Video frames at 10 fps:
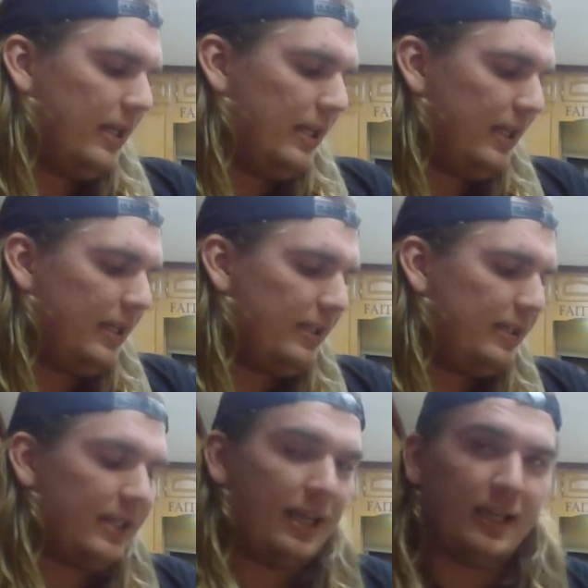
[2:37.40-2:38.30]
Ian
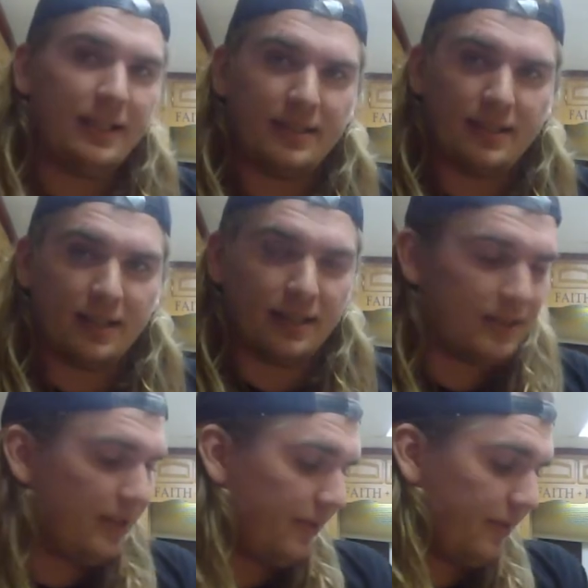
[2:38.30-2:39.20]
tastes things
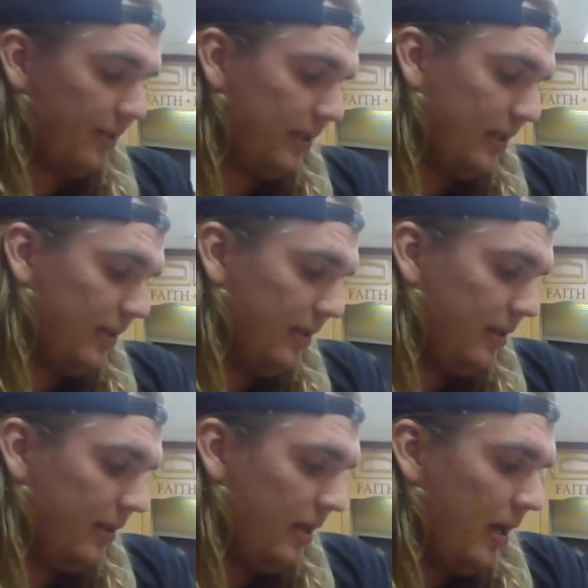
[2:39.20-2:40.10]
differently.
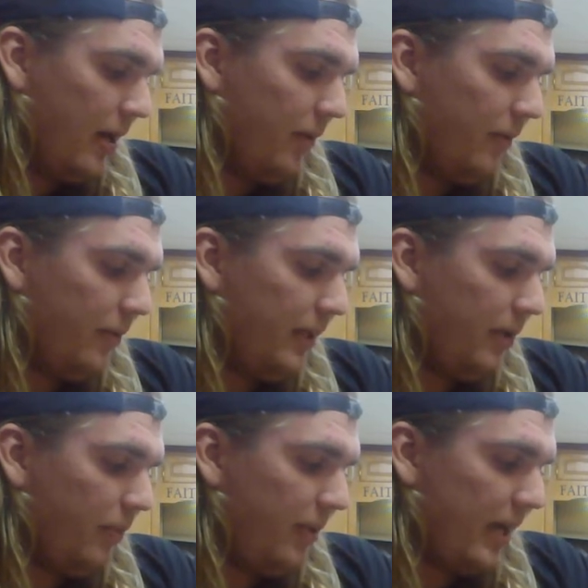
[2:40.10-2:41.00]
When we
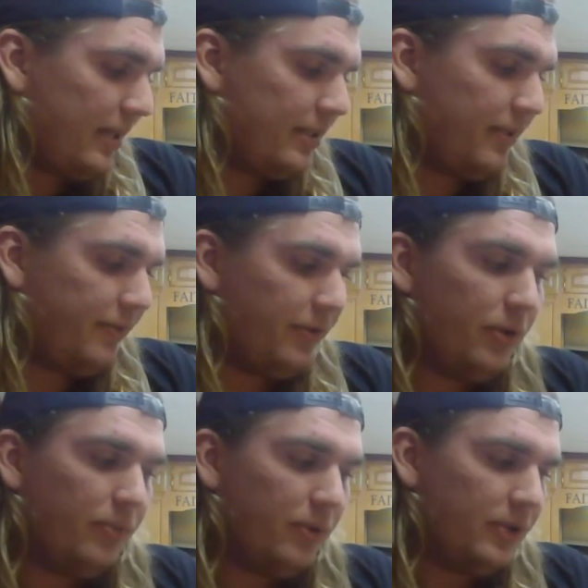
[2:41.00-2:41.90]
go past the
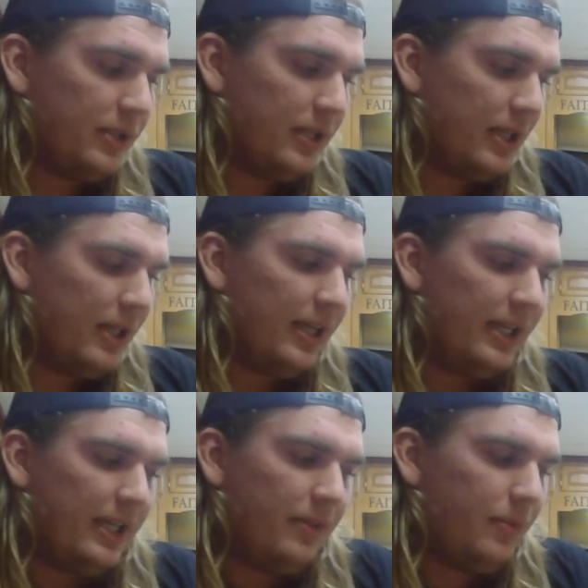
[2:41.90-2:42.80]
food booths,
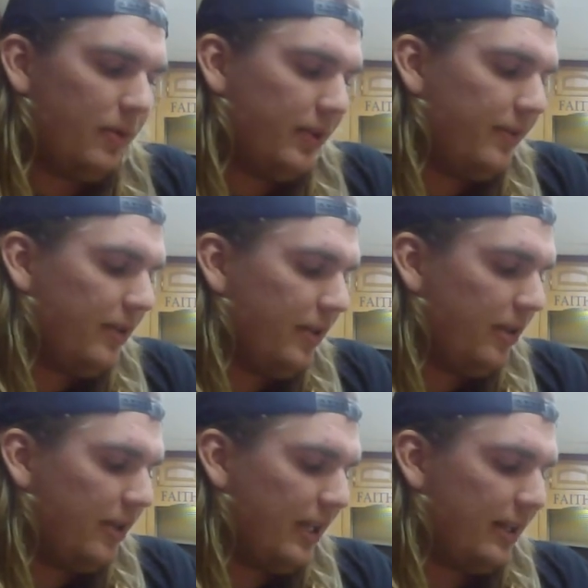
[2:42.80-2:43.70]
Ian won't even
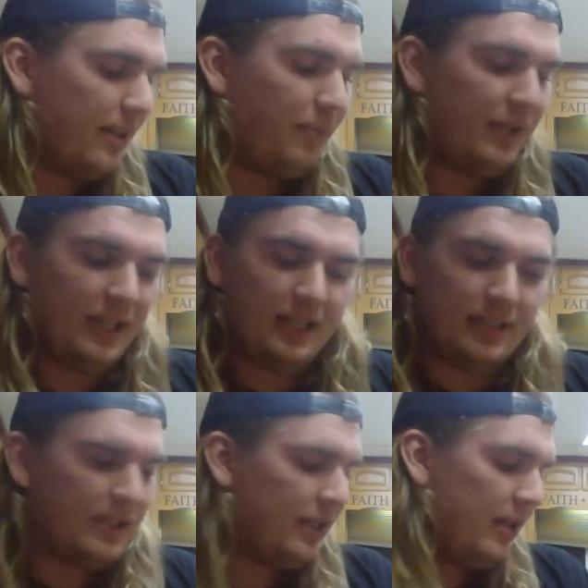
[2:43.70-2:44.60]
look at the
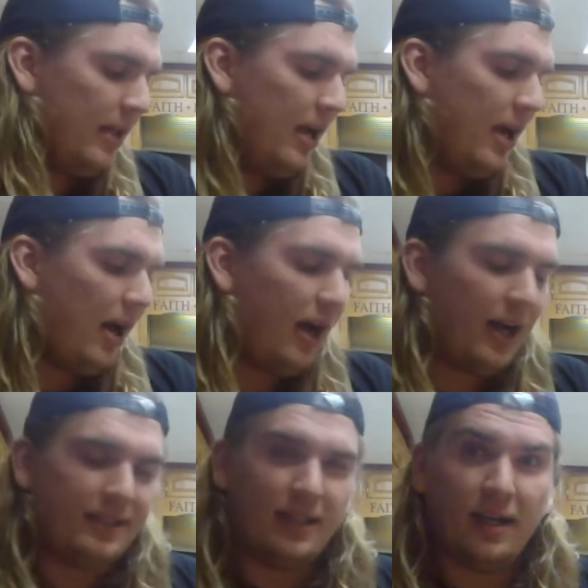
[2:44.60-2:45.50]
pizza,
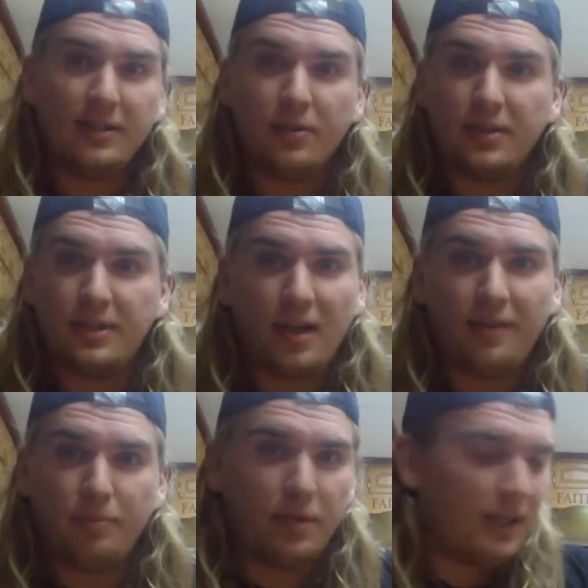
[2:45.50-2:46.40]
hot dogs, or
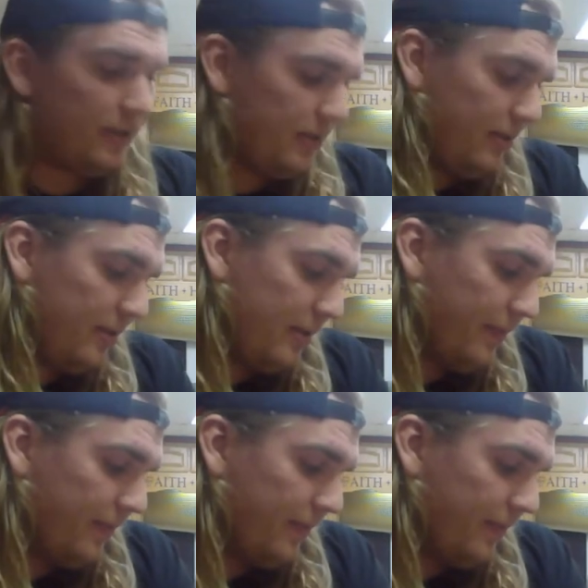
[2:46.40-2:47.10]
soft pretzels.